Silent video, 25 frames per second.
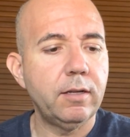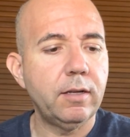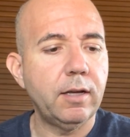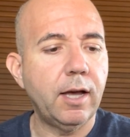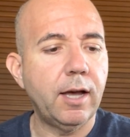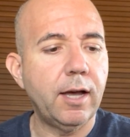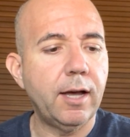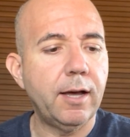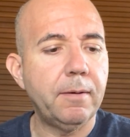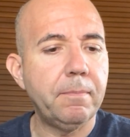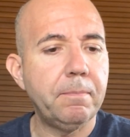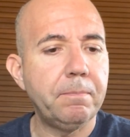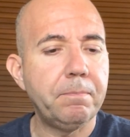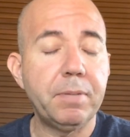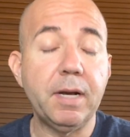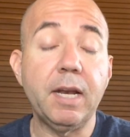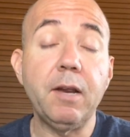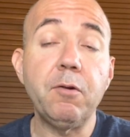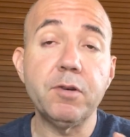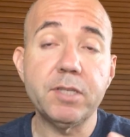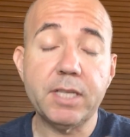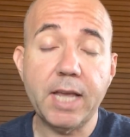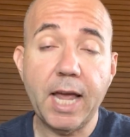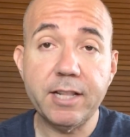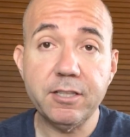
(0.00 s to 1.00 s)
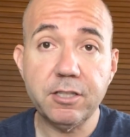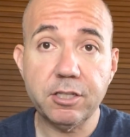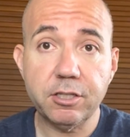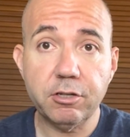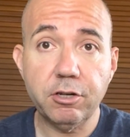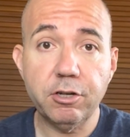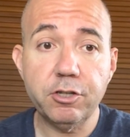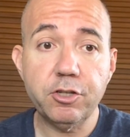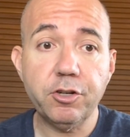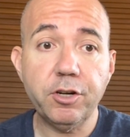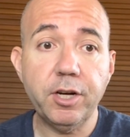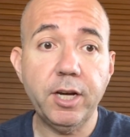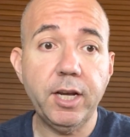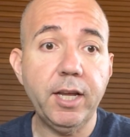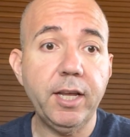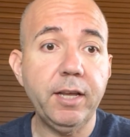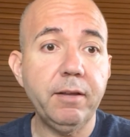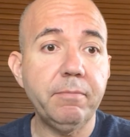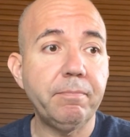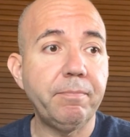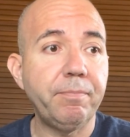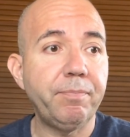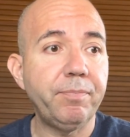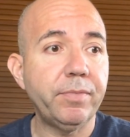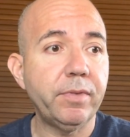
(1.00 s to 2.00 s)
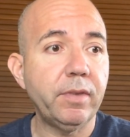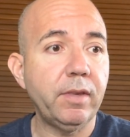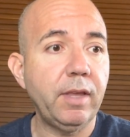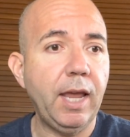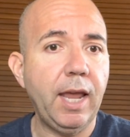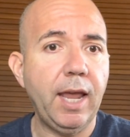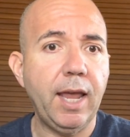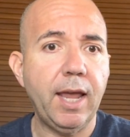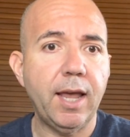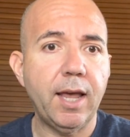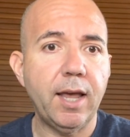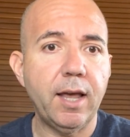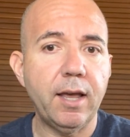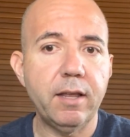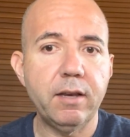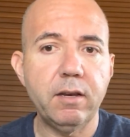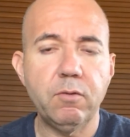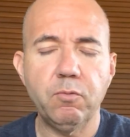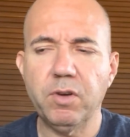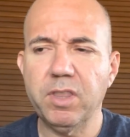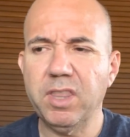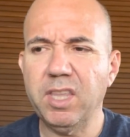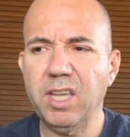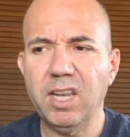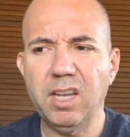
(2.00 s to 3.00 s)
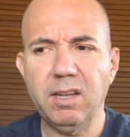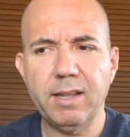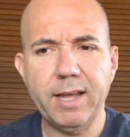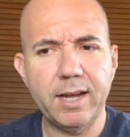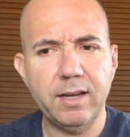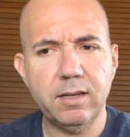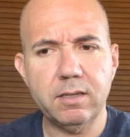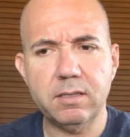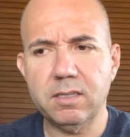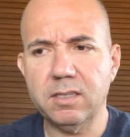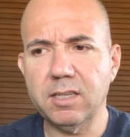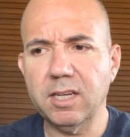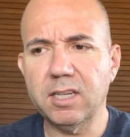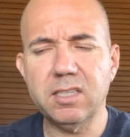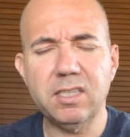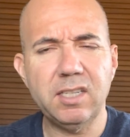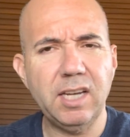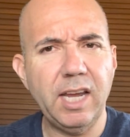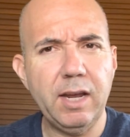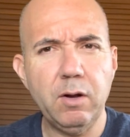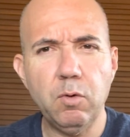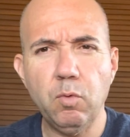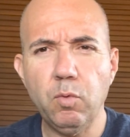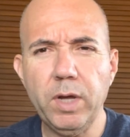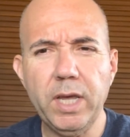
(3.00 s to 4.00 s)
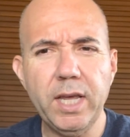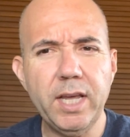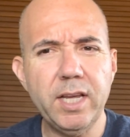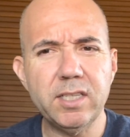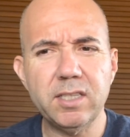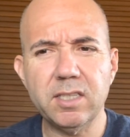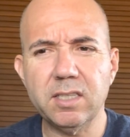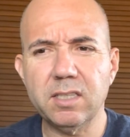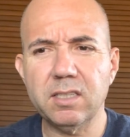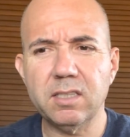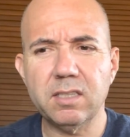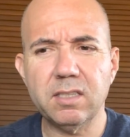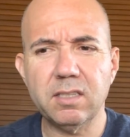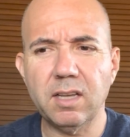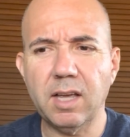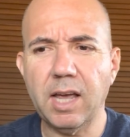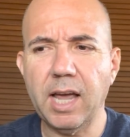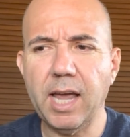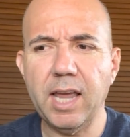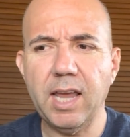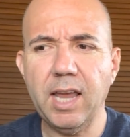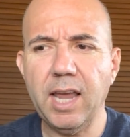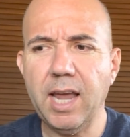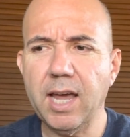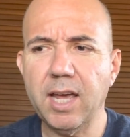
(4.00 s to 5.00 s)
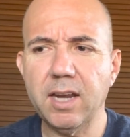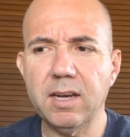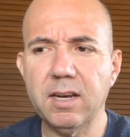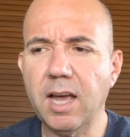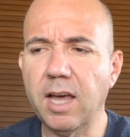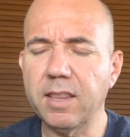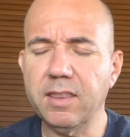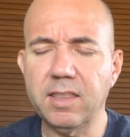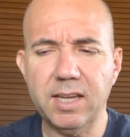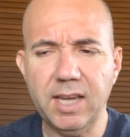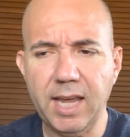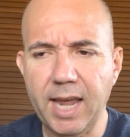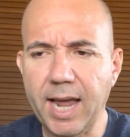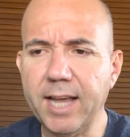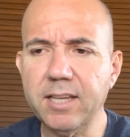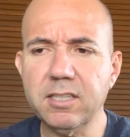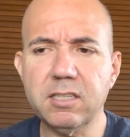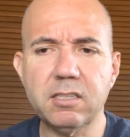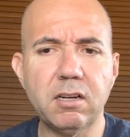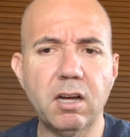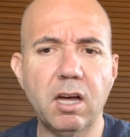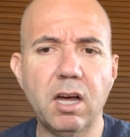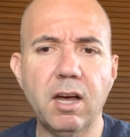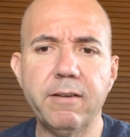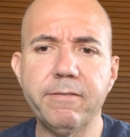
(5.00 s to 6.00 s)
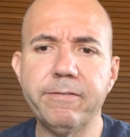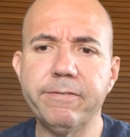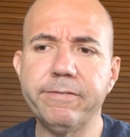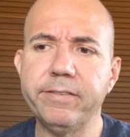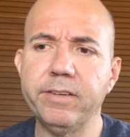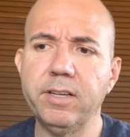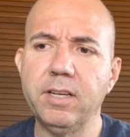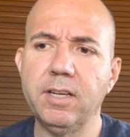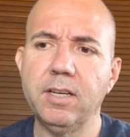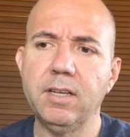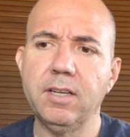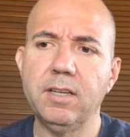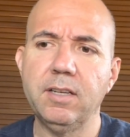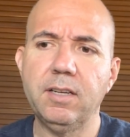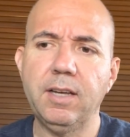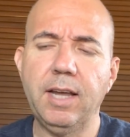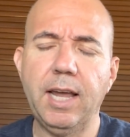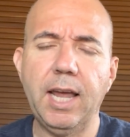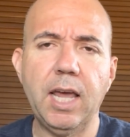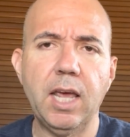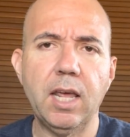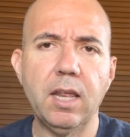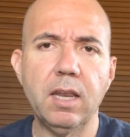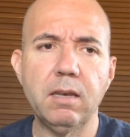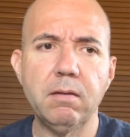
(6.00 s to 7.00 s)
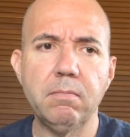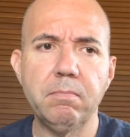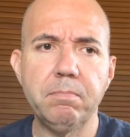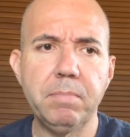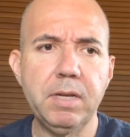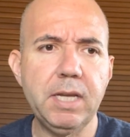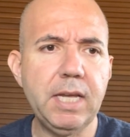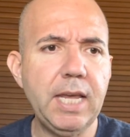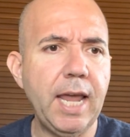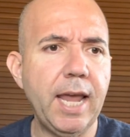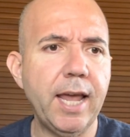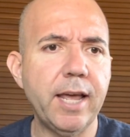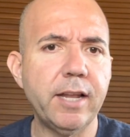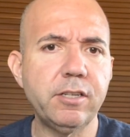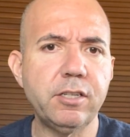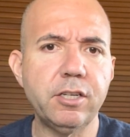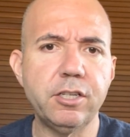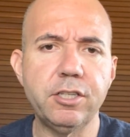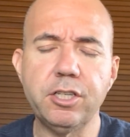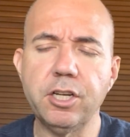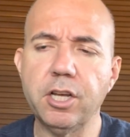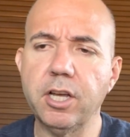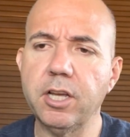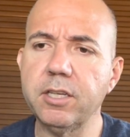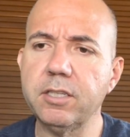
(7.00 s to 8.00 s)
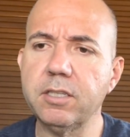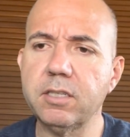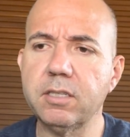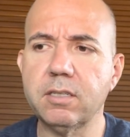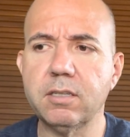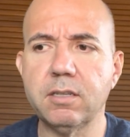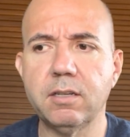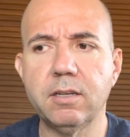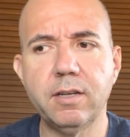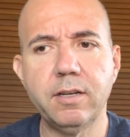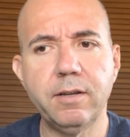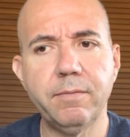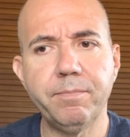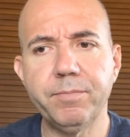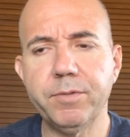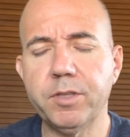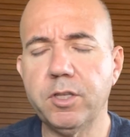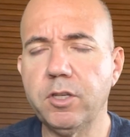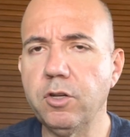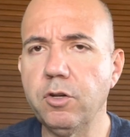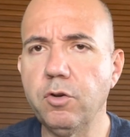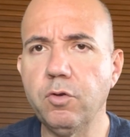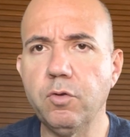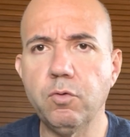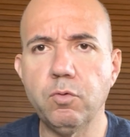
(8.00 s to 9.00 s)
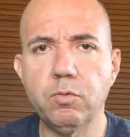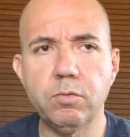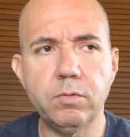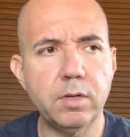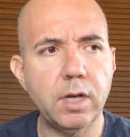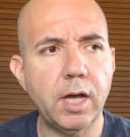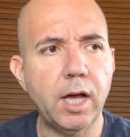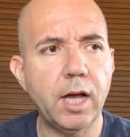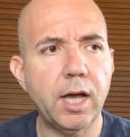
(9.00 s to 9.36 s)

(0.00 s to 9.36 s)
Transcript: But anyways, I had surgery, and within like 6 to 8 weeks, I had got the cast off and began to just do